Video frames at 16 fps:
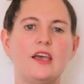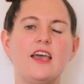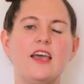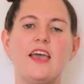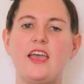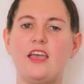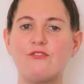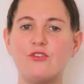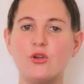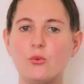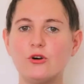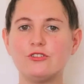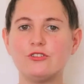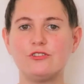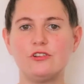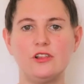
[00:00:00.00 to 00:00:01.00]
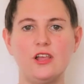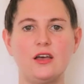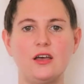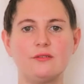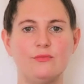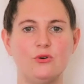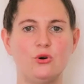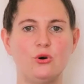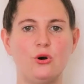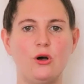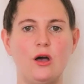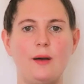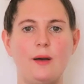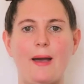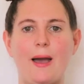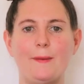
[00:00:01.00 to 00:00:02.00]
If you want to learn more
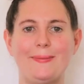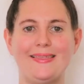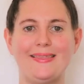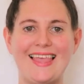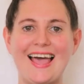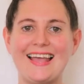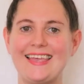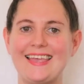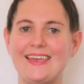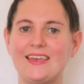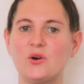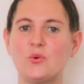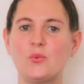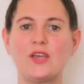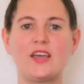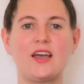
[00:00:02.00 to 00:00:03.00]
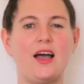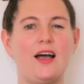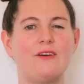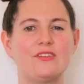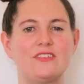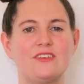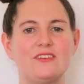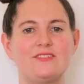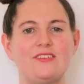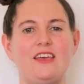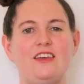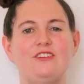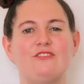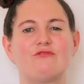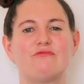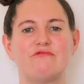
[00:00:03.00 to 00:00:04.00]
about planning, we cover this
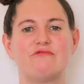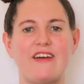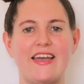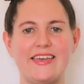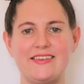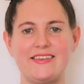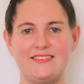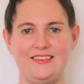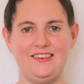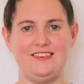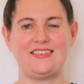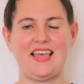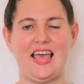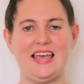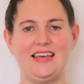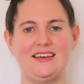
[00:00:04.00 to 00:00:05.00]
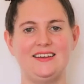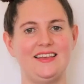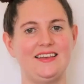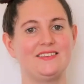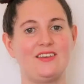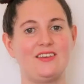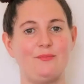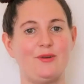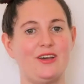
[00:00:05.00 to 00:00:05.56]
in great detail inside my